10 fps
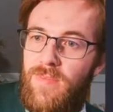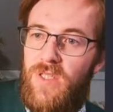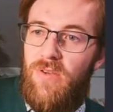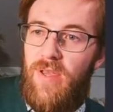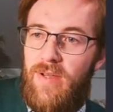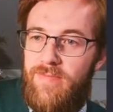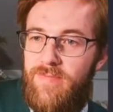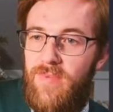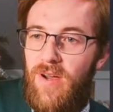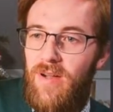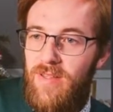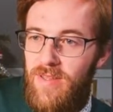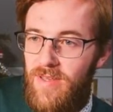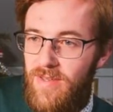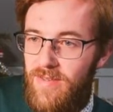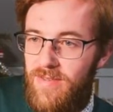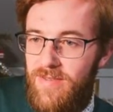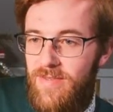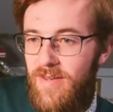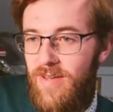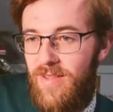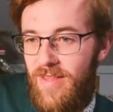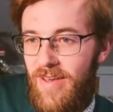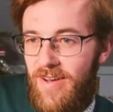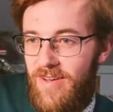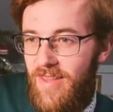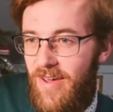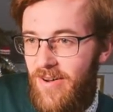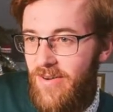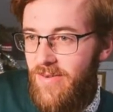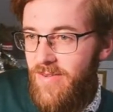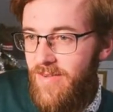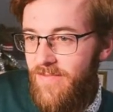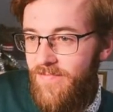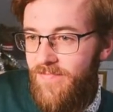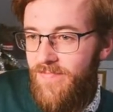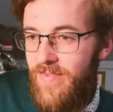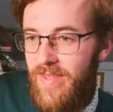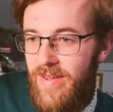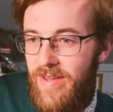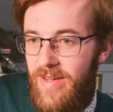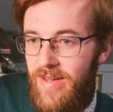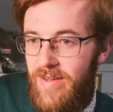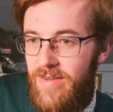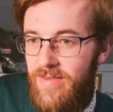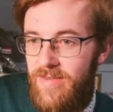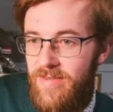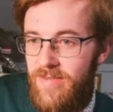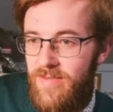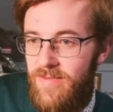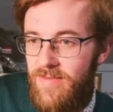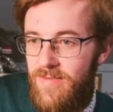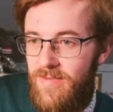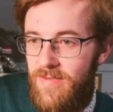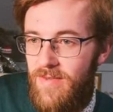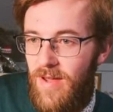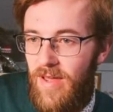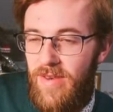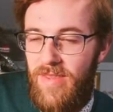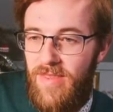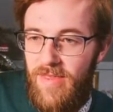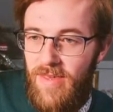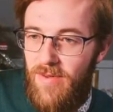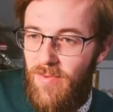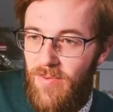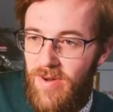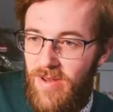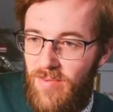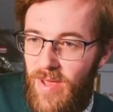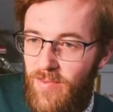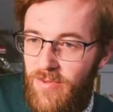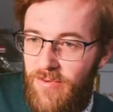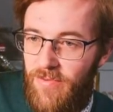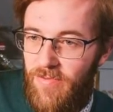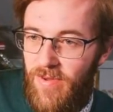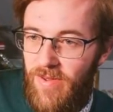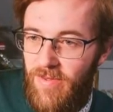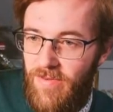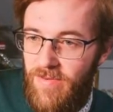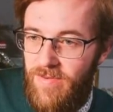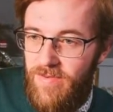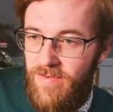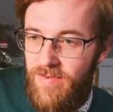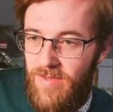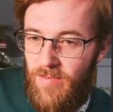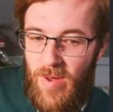So yeah, ugly code. I didn't think we were going to be able to fill the